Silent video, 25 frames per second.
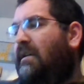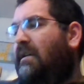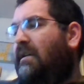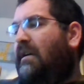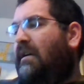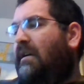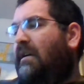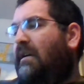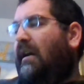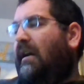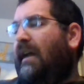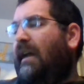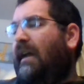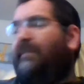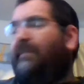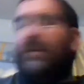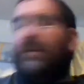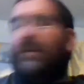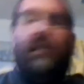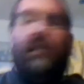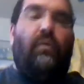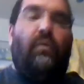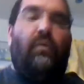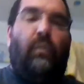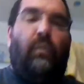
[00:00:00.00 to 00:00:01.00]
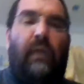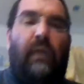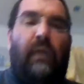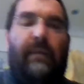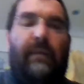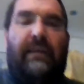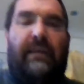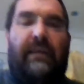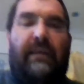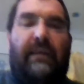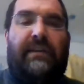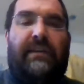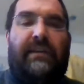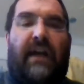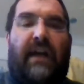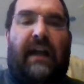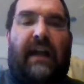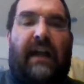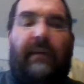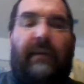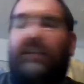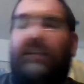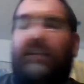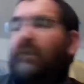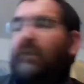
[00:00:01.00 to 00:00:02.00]
All right, women that we
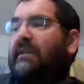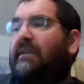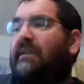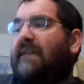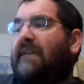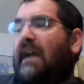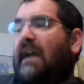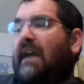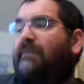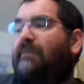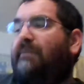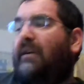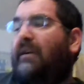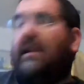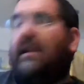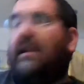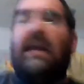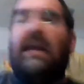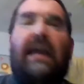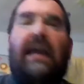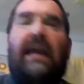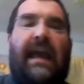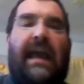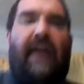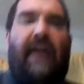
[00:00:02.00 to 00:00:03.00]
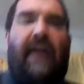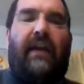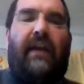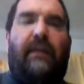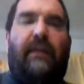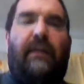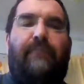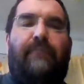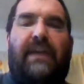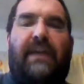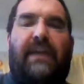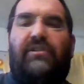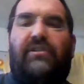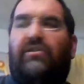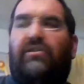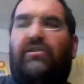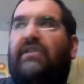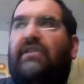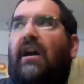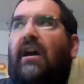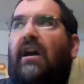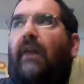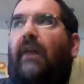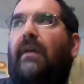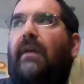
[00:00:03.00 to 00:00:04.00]
talk about during this time period. Harriet Beecher
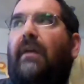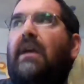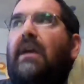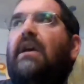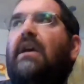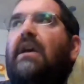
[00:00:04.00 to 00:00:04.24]
Stowe.